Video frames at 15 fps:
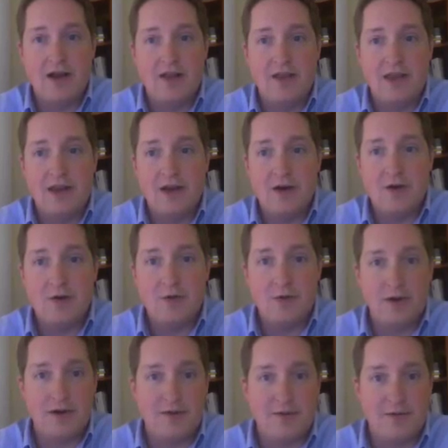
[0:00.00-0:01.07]
They
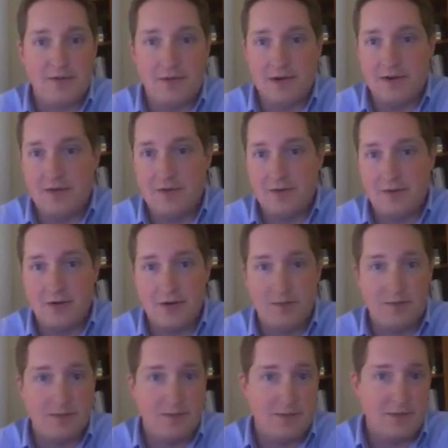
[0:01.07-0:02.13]
know
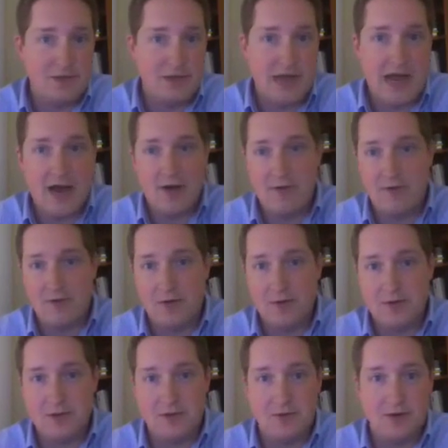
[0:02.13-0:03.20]
how a
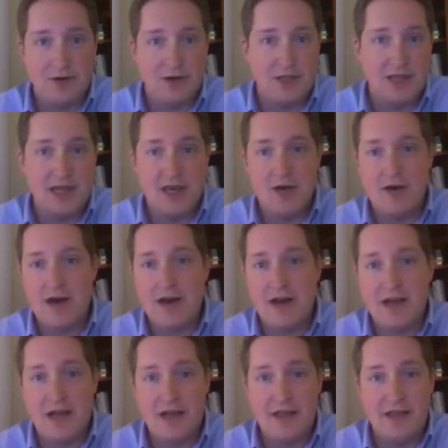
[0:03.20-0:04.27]
form should work. They know how
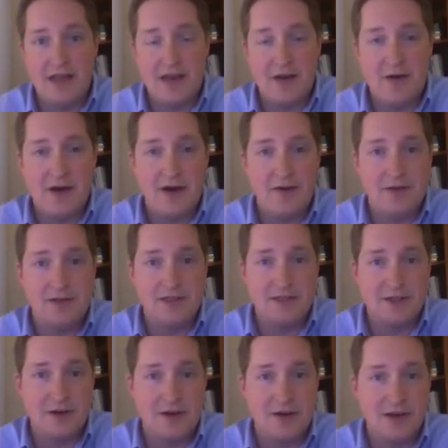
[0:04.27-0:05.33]
to
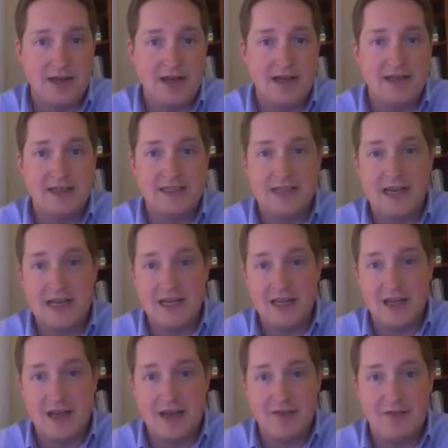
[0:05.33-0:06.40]
install and get into
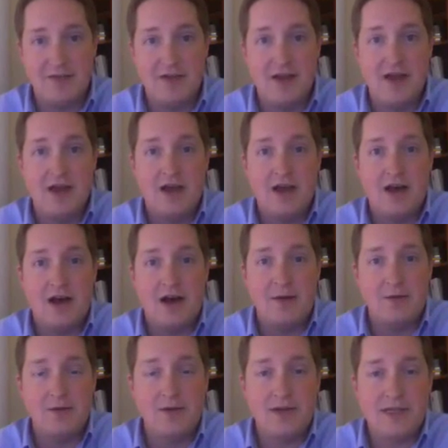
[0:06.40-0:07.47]
Second Life.
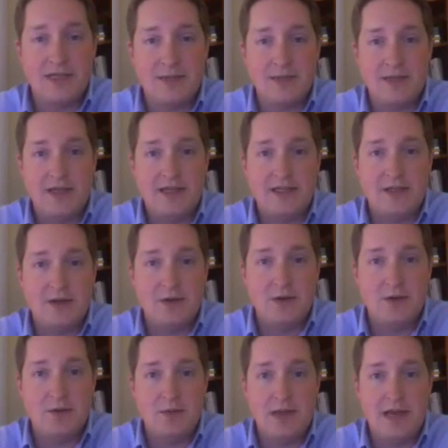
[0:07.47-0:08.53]
Really, some of these
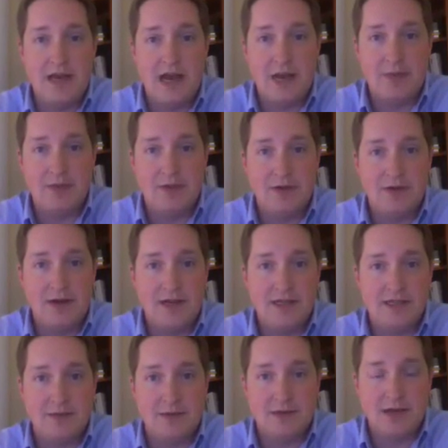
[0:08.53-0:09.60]
new media
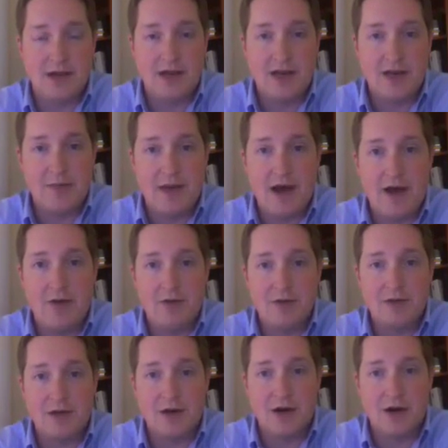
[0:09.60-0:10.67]
opportunities that we're talking about,
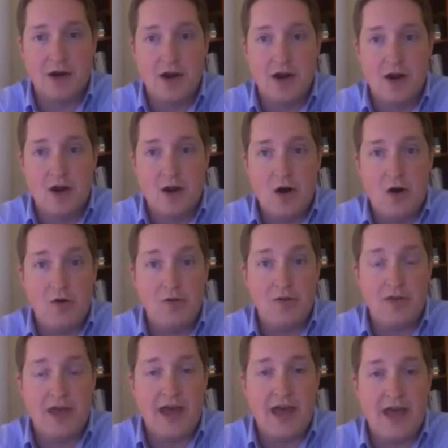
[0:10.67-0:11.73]
which are
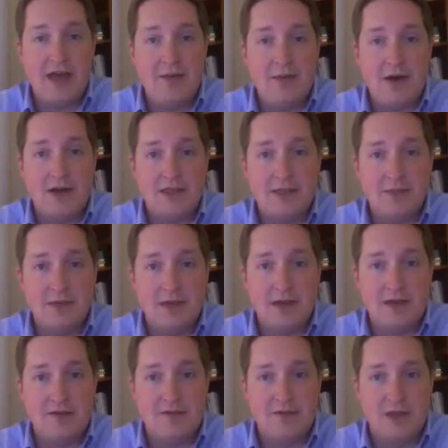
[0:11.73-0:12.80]
over the head
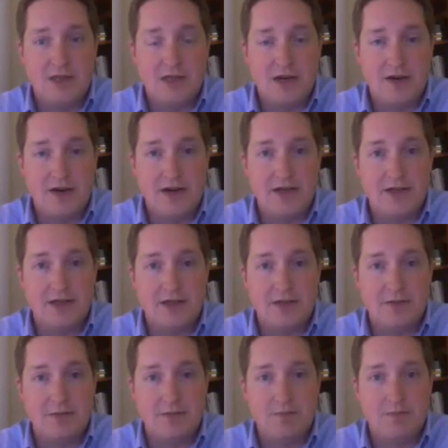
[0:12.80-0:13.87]
possibly of the
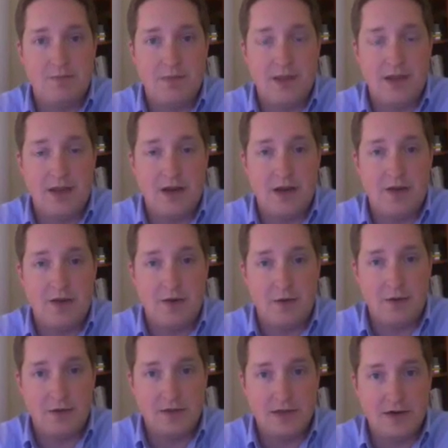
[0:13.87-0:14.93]
generation, the
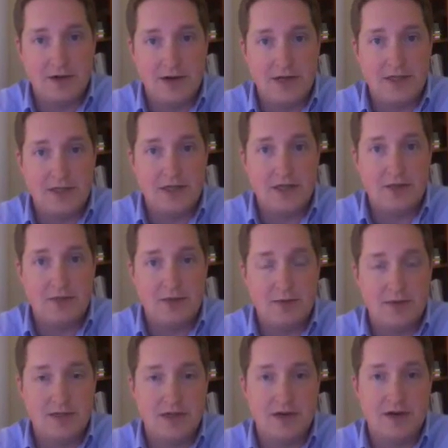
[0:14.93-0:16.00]
older generation, the
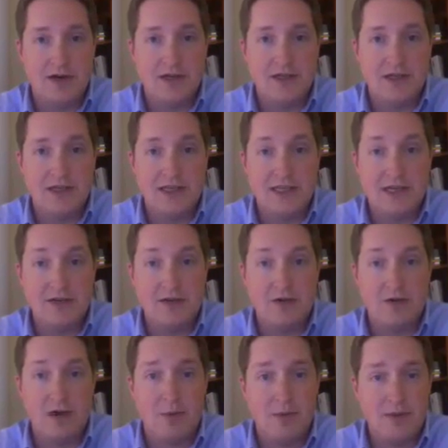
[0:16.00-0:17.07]
boomer generation that didn't
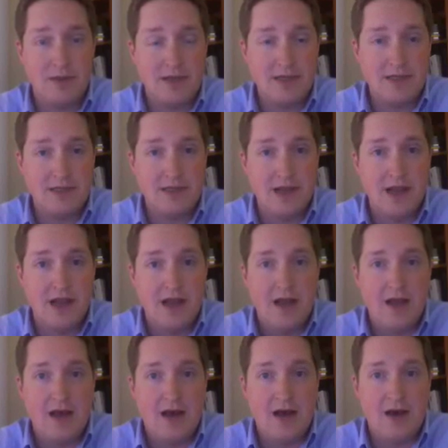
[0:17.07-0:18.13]
grow up with this.
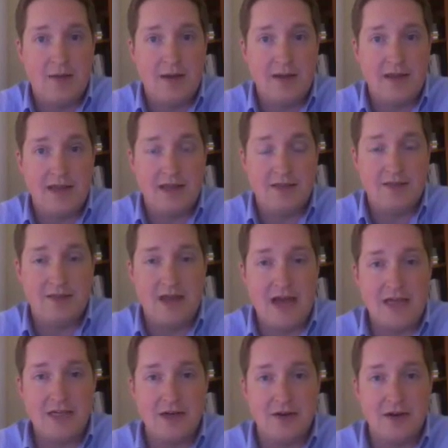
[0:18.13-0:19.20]
I think
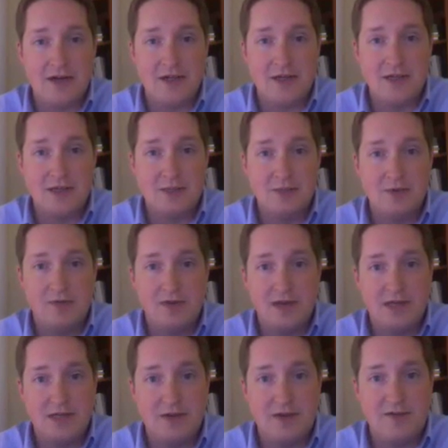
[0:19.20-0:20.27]
that generation is moving
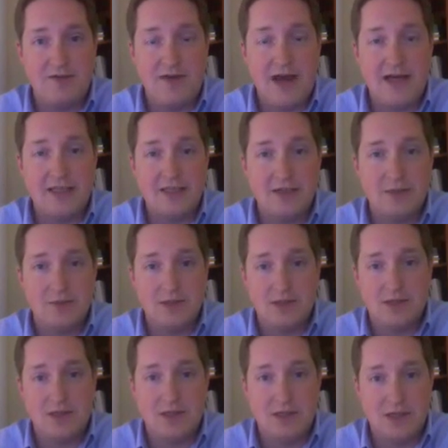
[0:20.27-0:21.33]
into it faster,
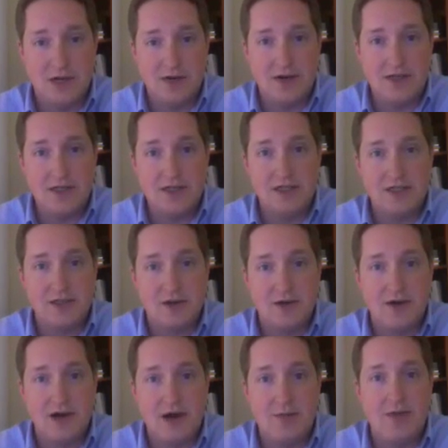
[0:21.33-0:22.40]
but the generation that's
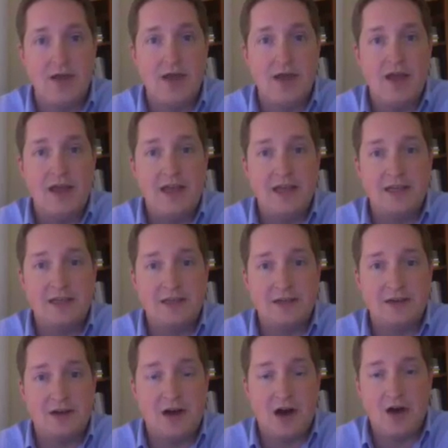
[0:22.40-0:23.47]
growing up is
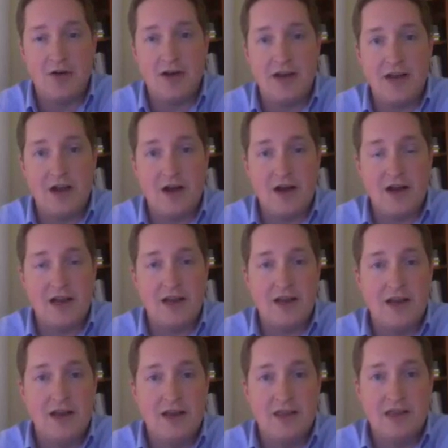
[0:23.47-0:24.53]
already on it.
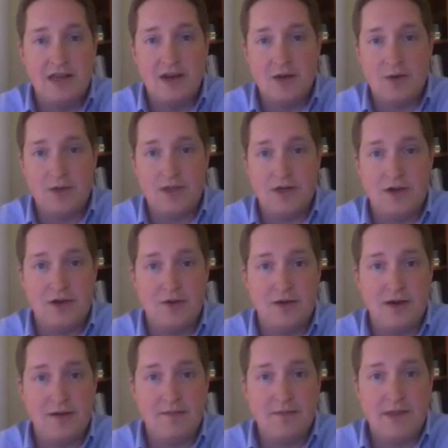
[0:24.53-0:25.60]
They know what they're
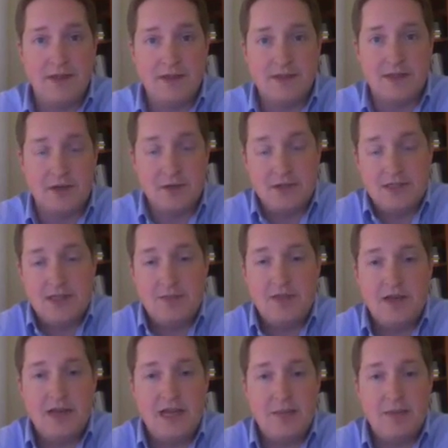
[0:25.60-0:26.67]
doing. So just
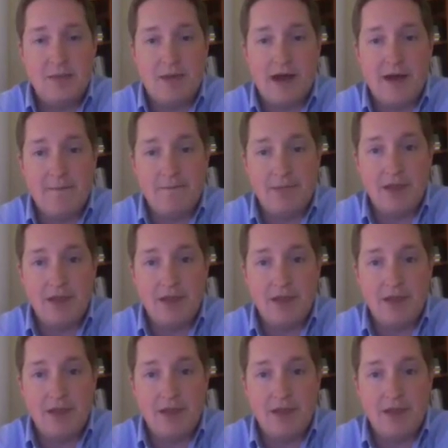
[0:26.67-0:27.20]
something to keep in mind.